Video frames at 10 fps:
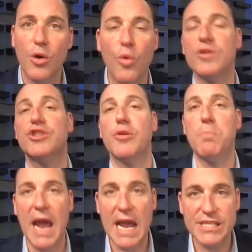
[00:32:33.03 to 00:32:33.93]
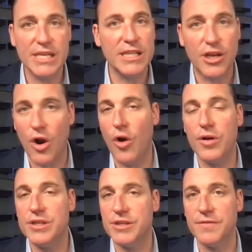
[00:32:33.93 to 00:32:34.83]
or surpassing the
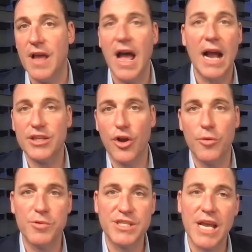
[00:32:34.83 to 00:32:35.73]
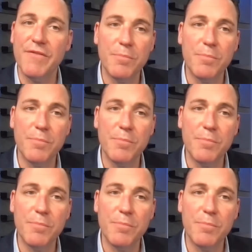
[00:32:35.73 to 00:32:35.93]
carnage of October 7th,